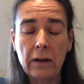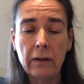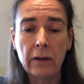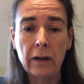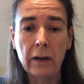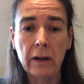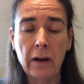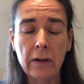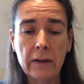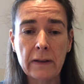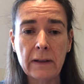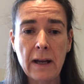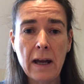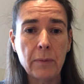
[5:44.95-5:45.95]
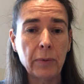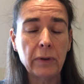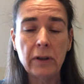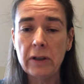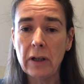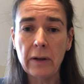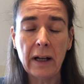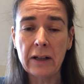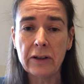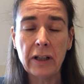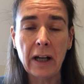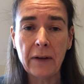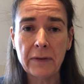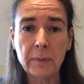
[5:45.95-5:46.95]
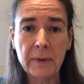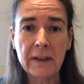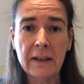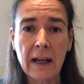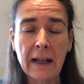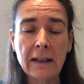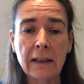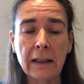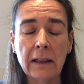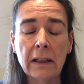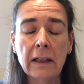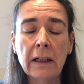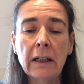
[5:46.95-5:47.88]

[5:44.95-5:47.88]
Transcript: on a step. You don't actually have to be standing.